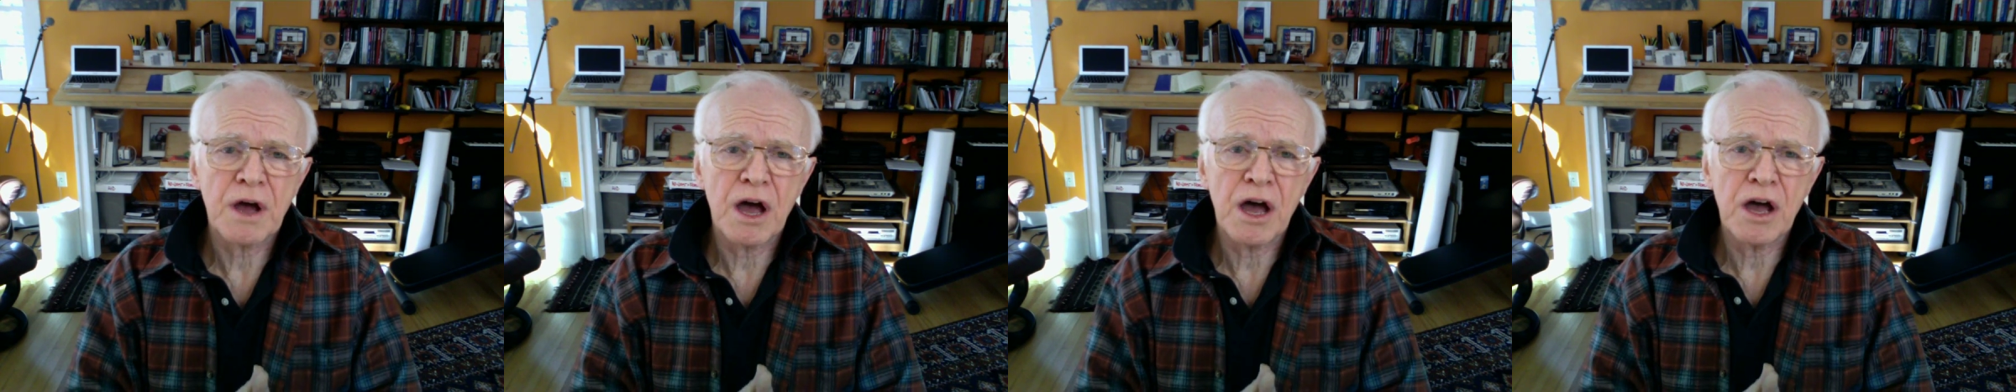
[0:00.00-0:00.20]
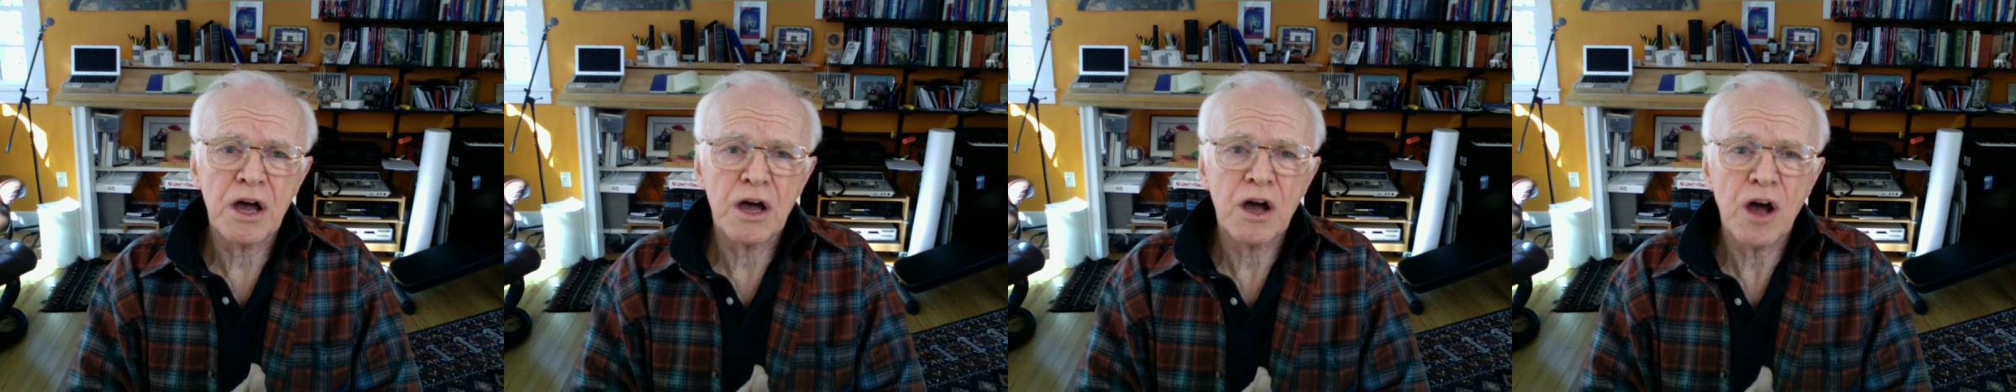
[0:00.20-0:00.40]

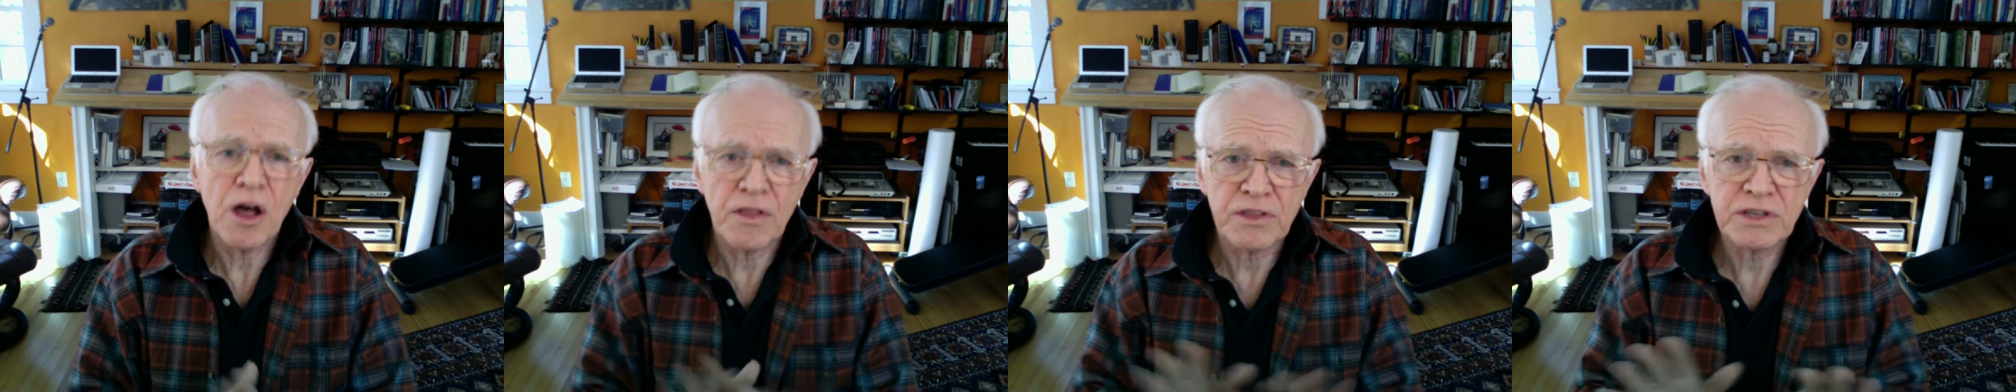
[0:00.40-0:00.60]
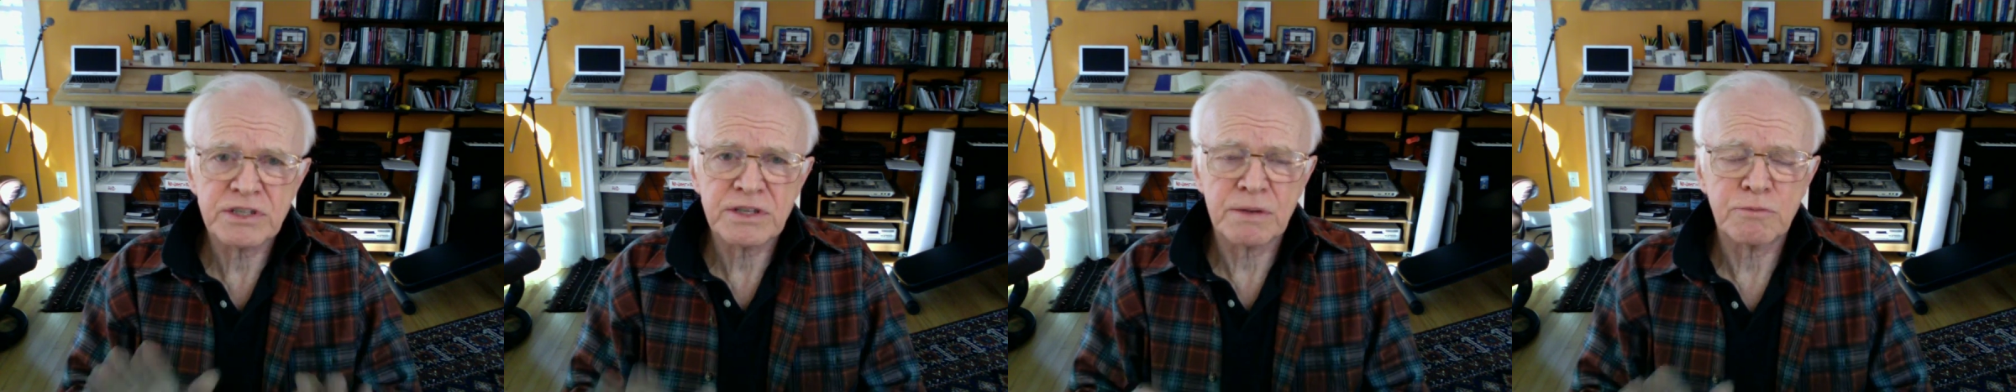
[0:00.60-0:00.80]

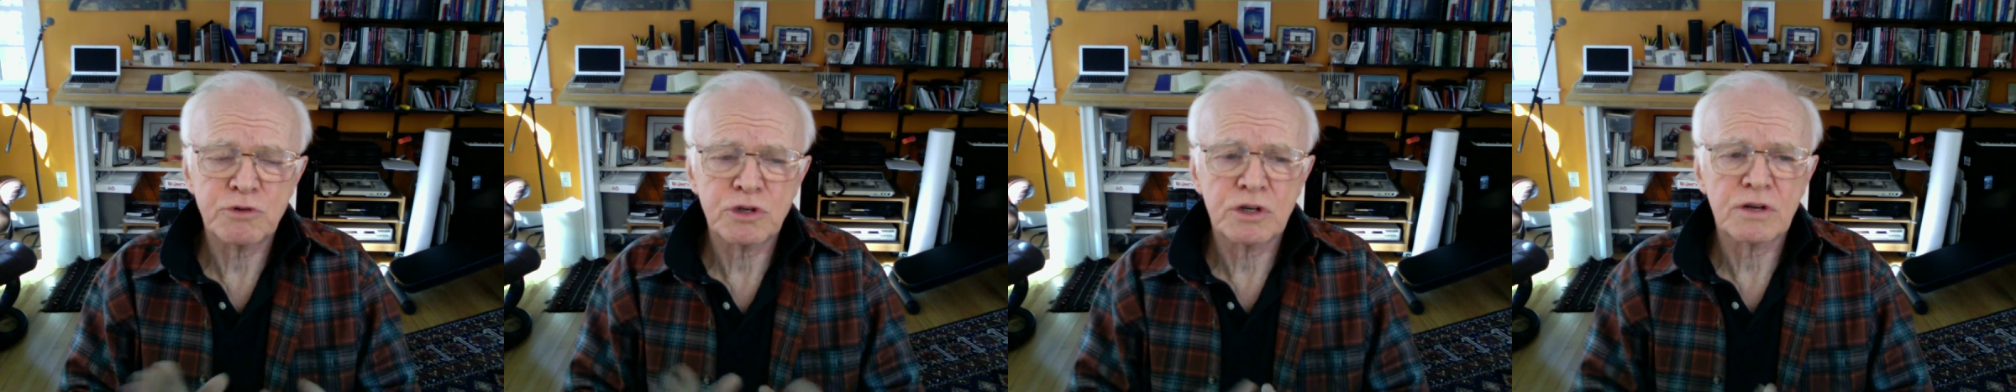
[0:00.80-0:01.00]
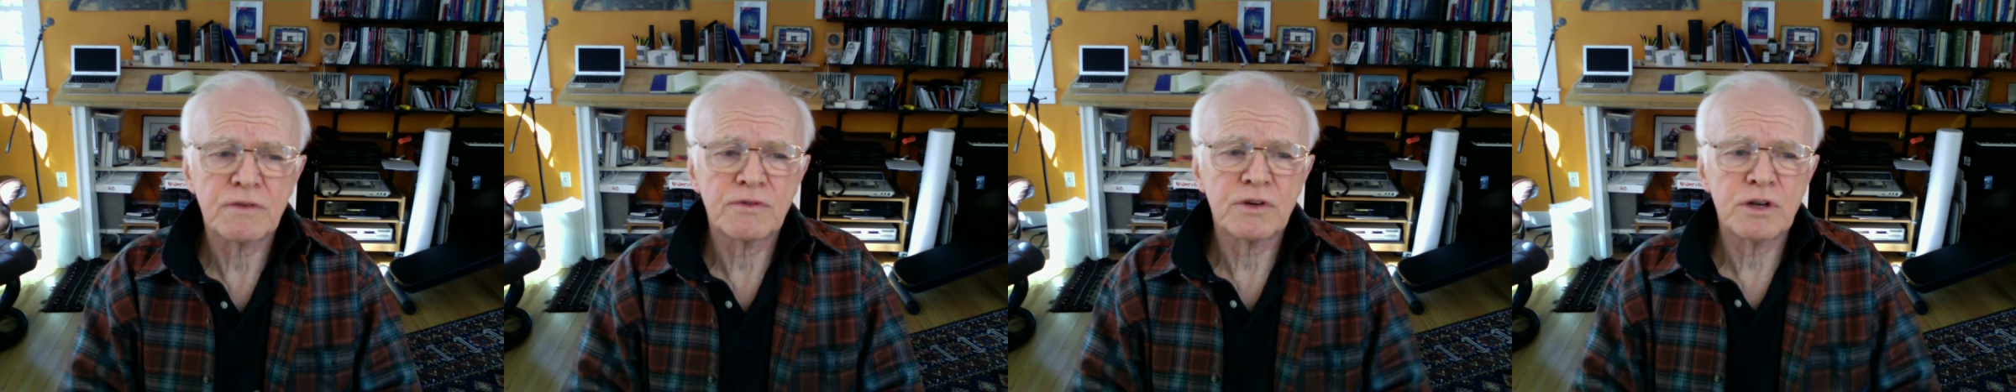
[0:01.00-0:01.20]
on the
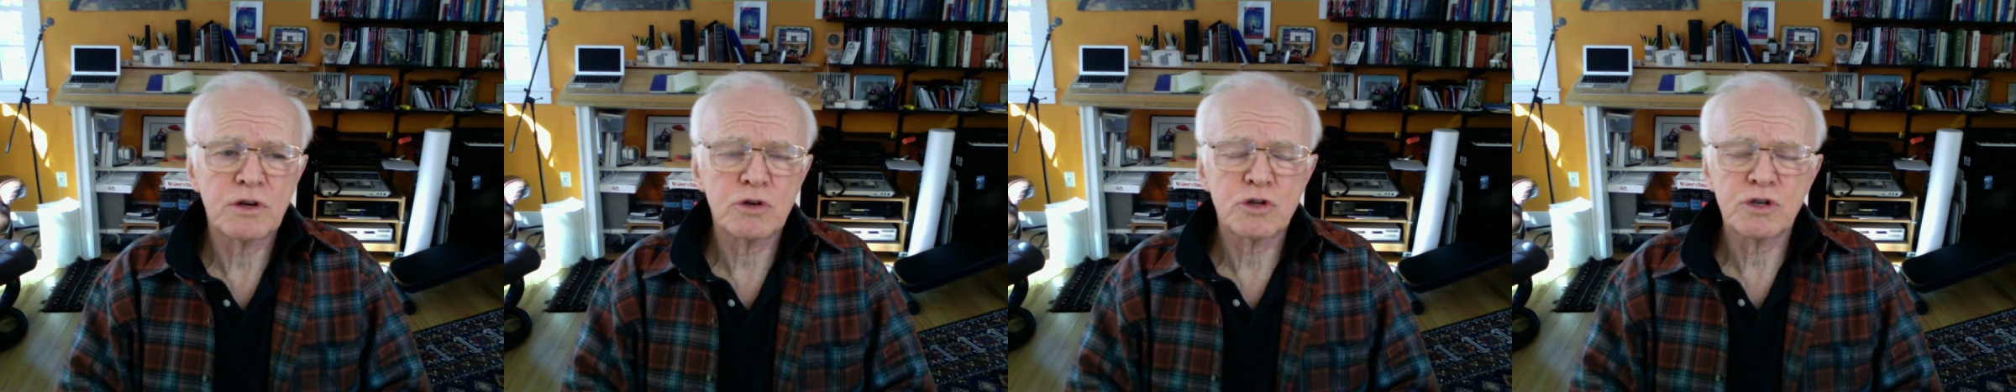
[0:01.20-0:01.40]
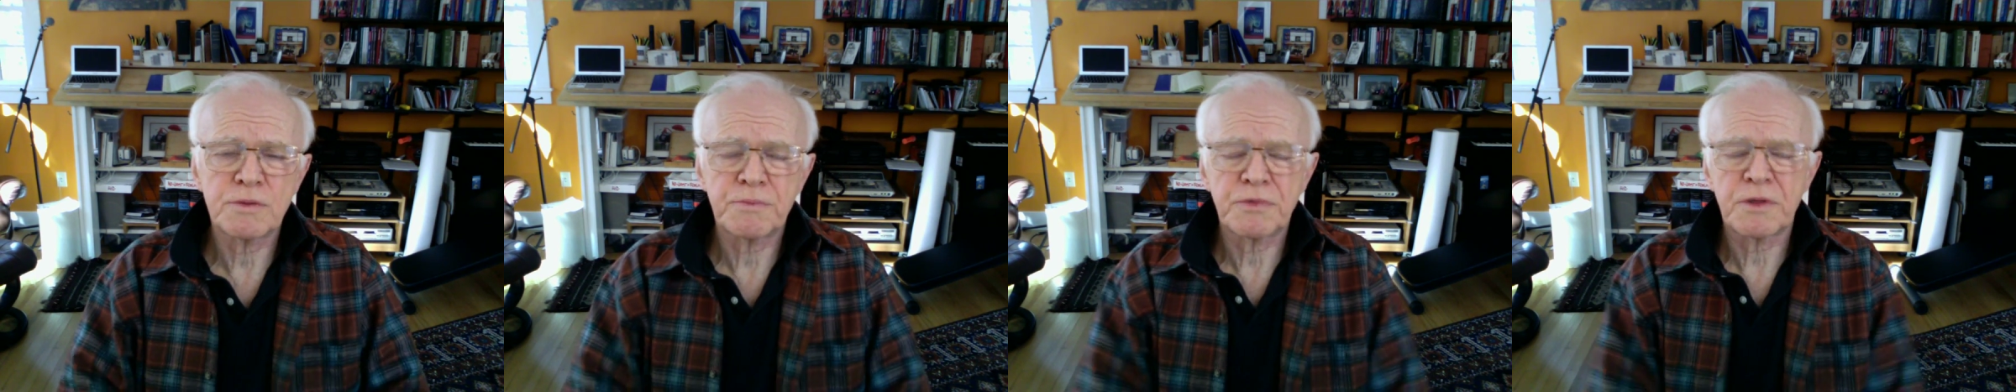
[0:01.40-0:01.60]
subject of
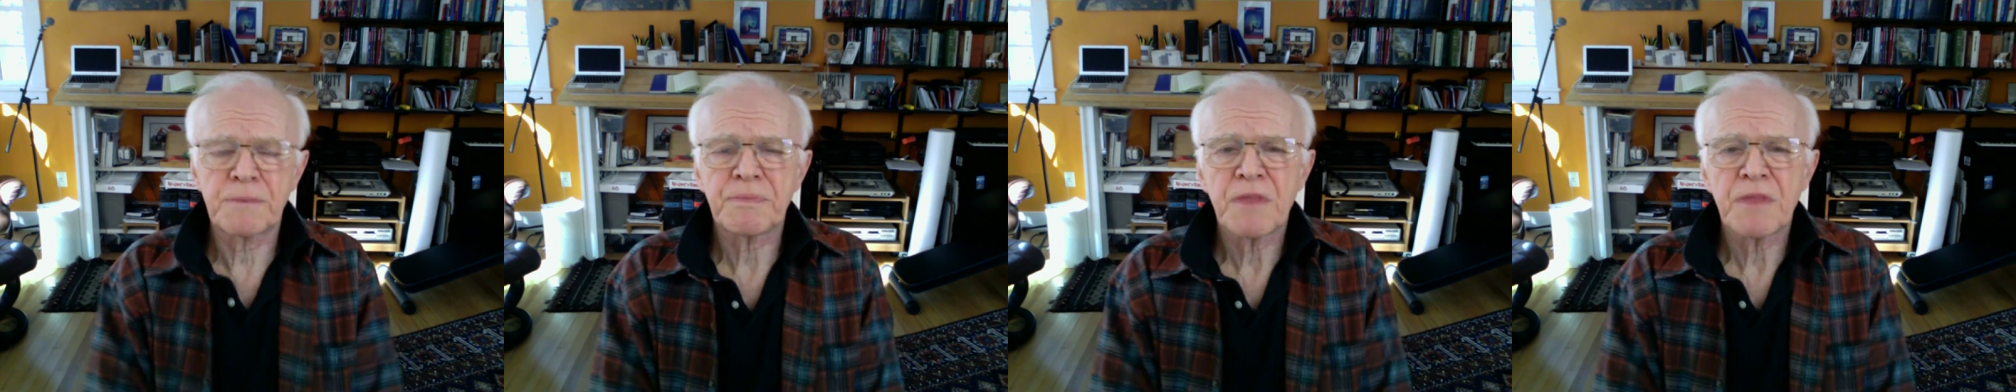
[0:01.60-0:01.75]
leadership.